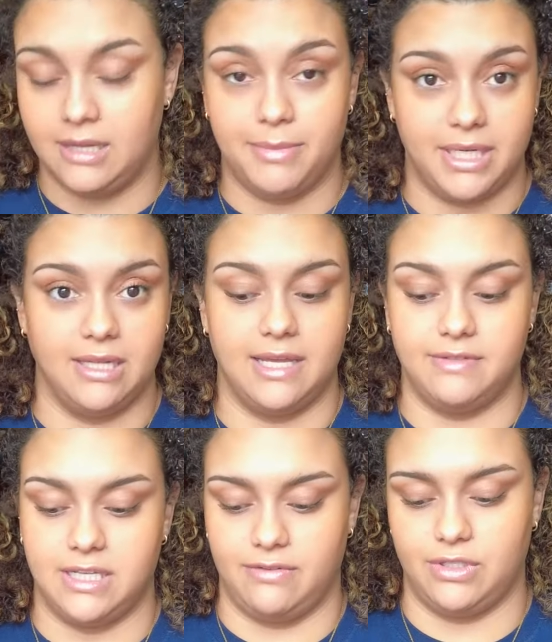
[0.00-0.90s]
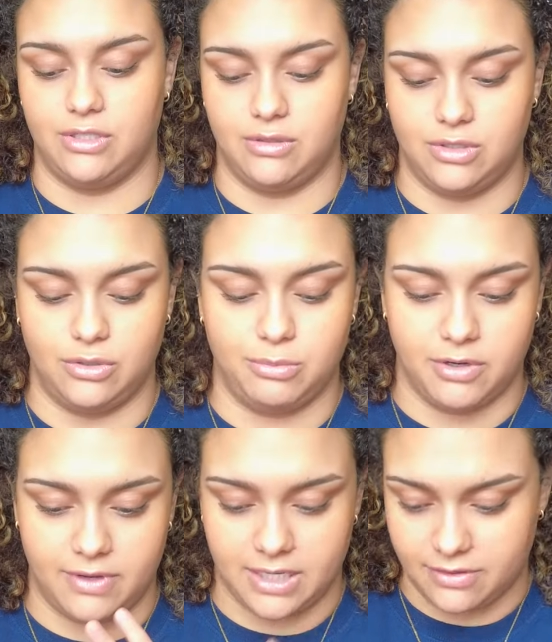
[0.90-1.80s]
been a lifesaver to do
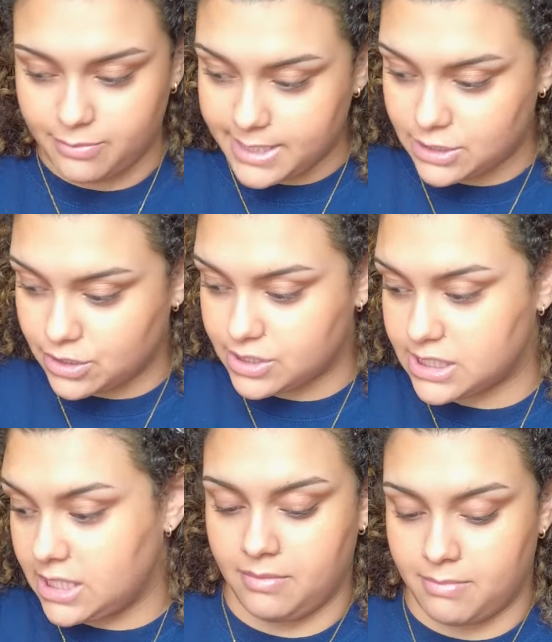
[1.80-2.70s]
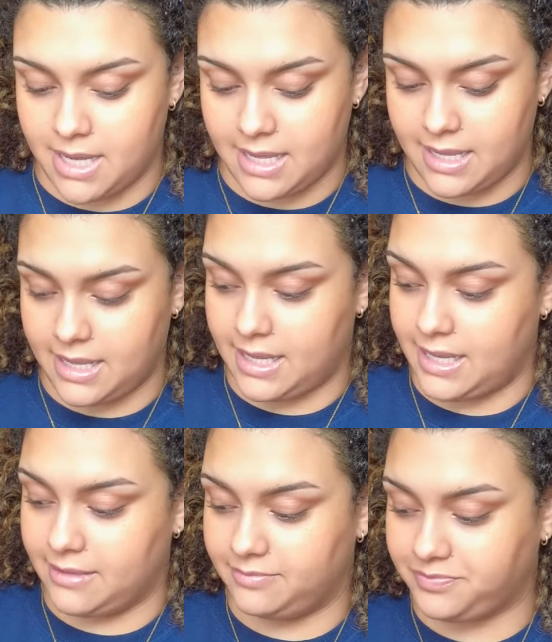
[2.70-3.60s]
preventative measures. My